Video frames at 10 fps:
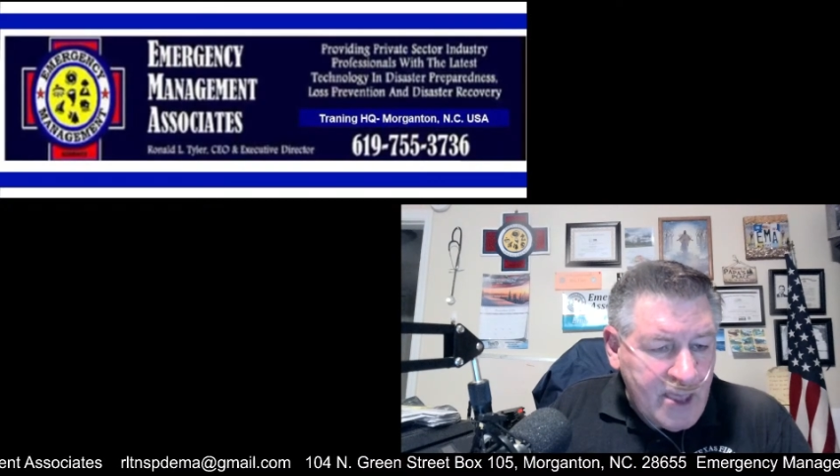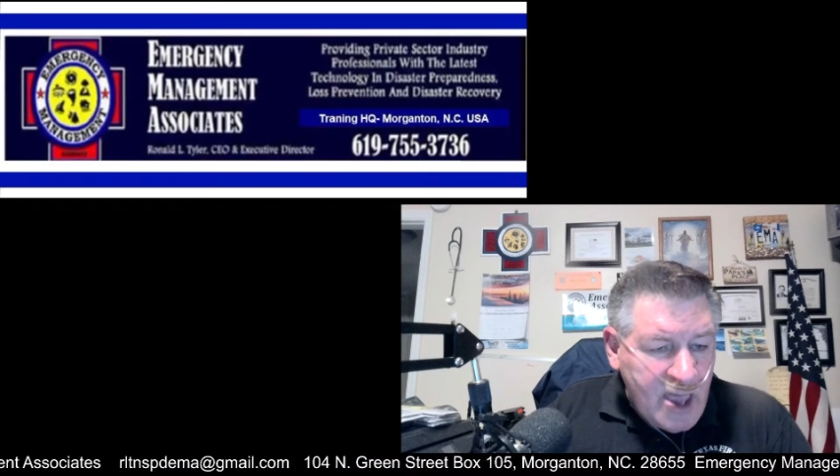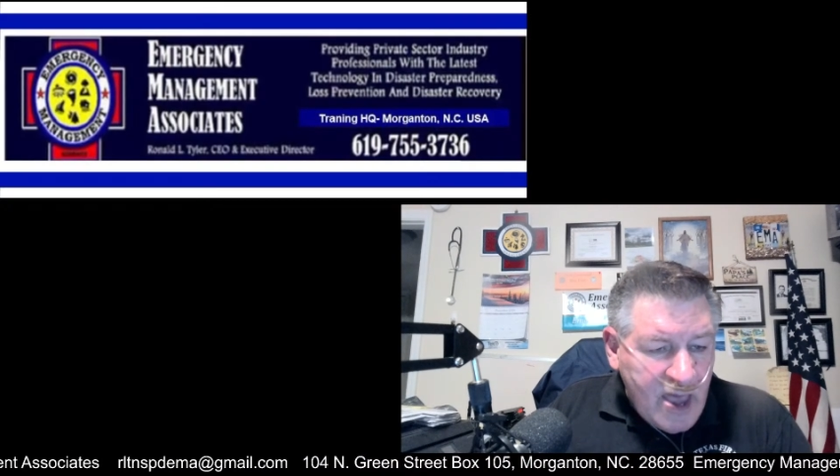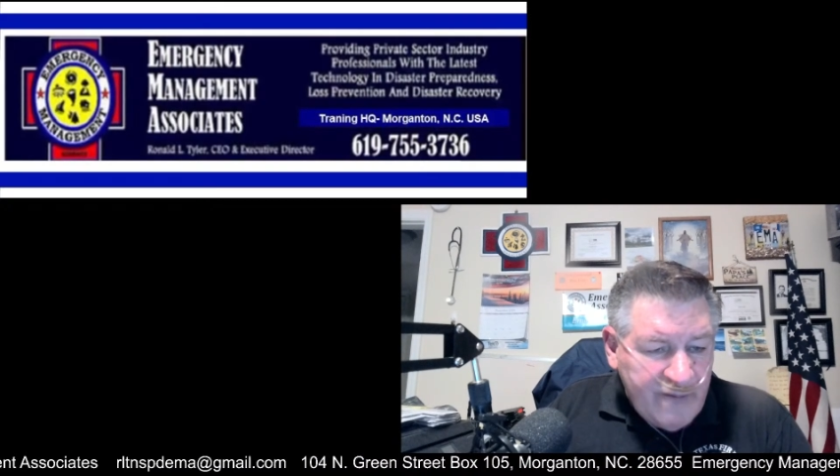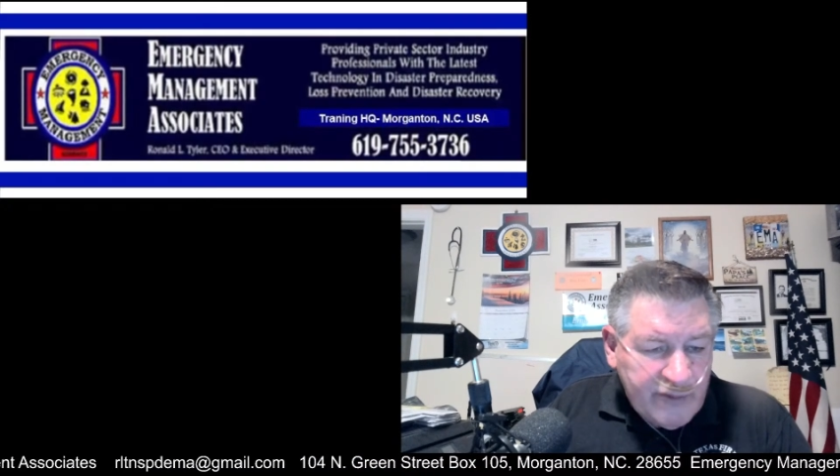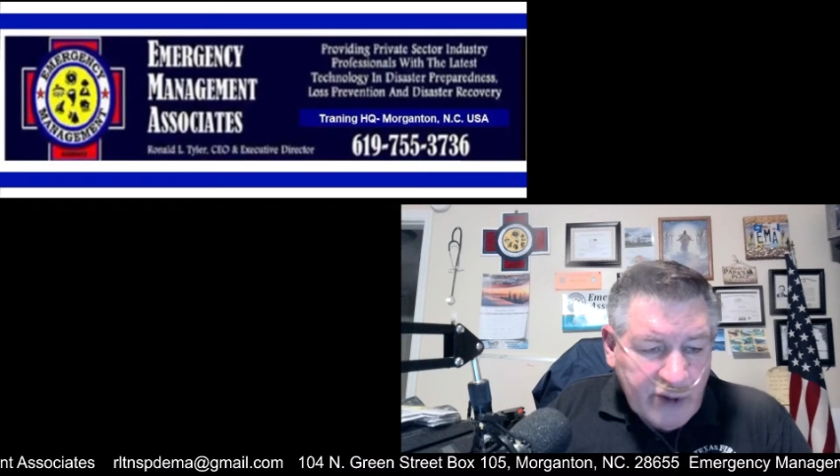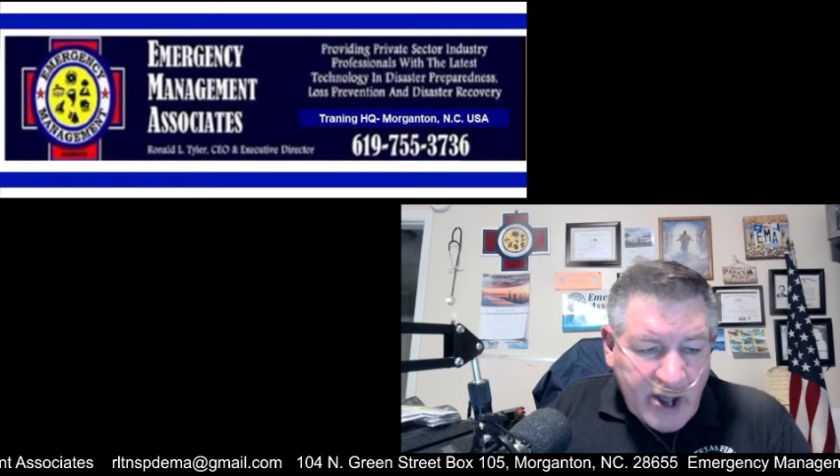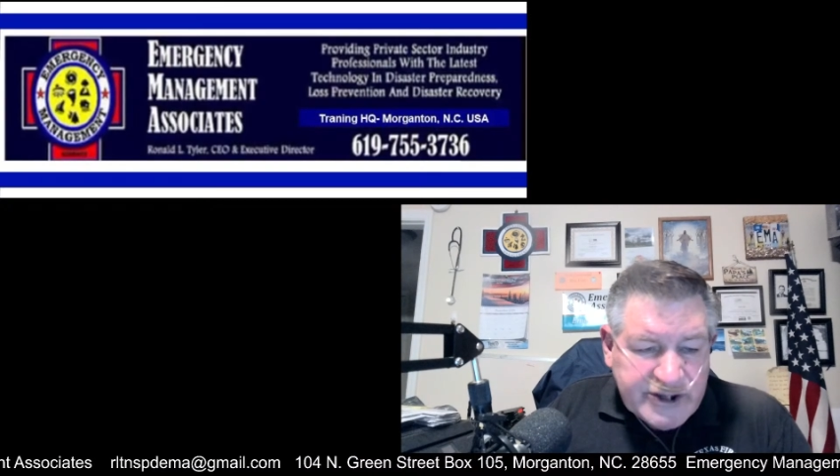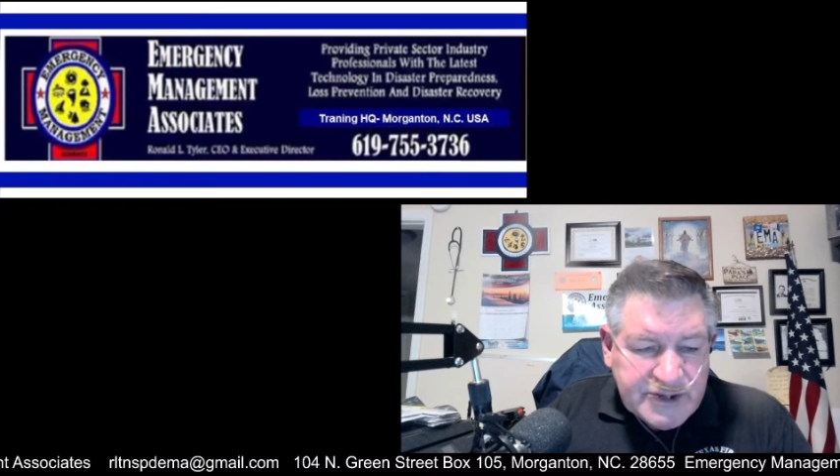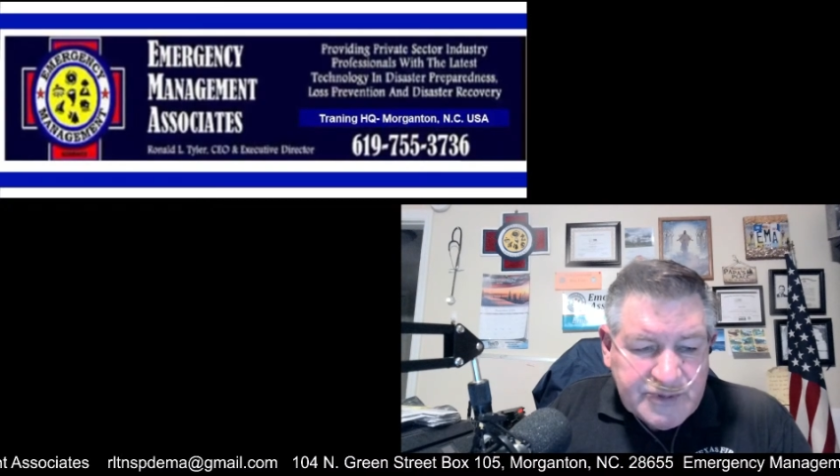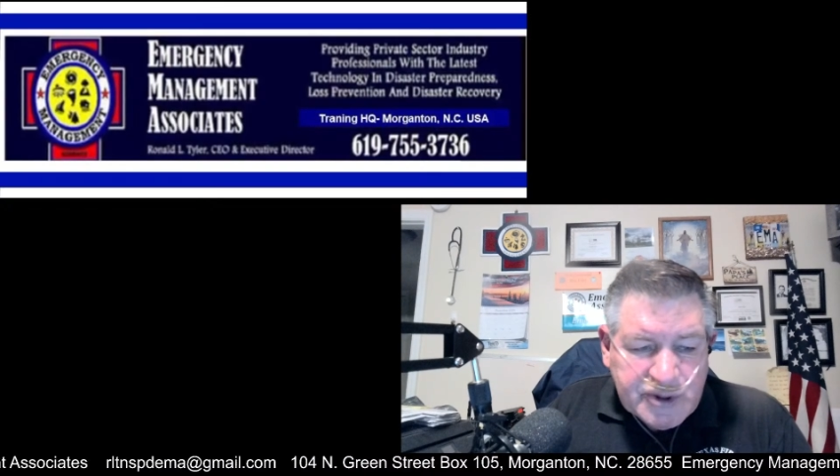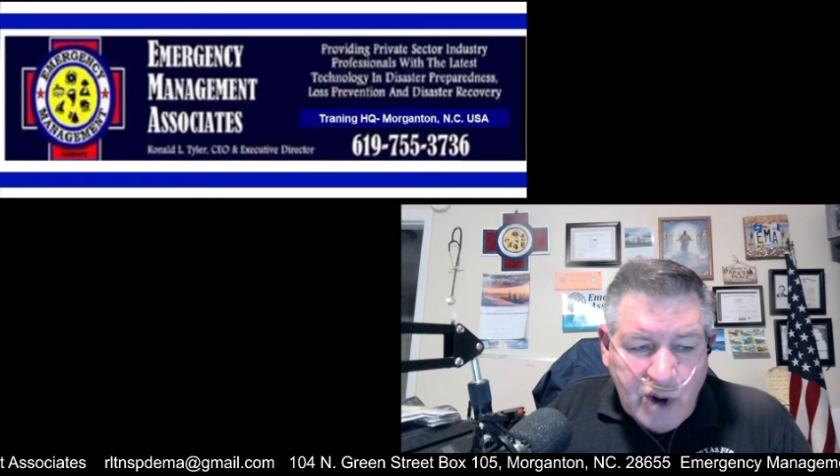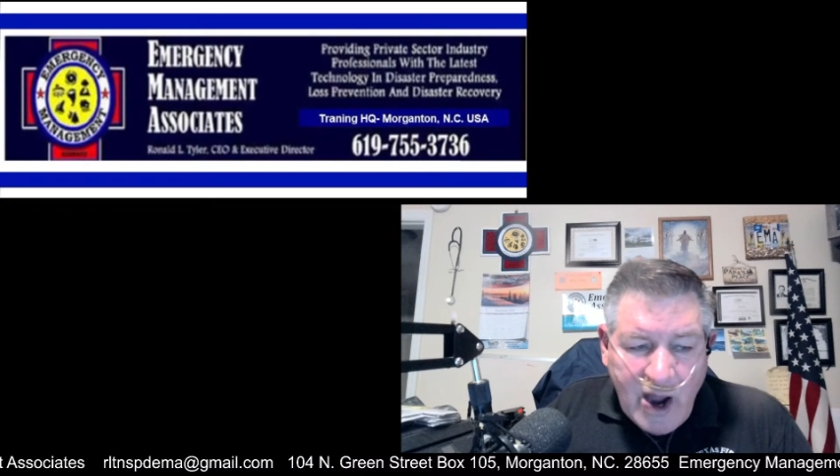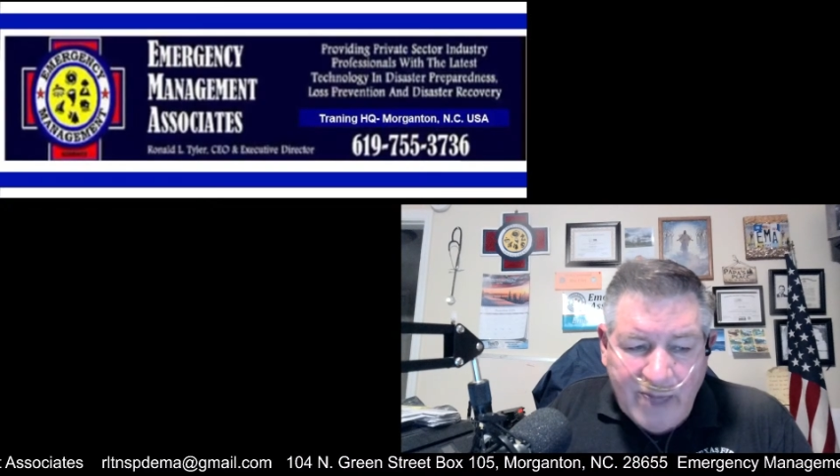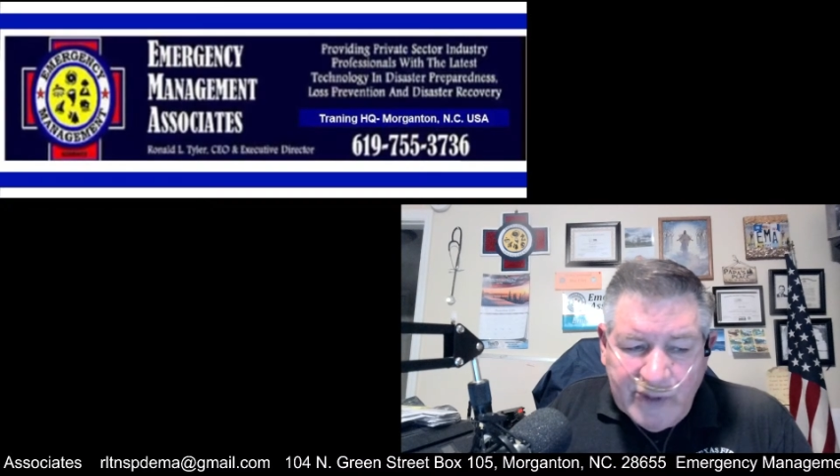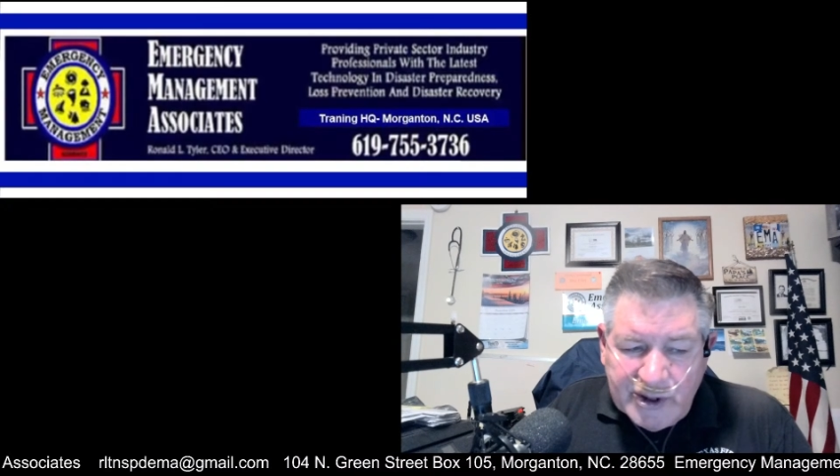If you're not subscribed, there's a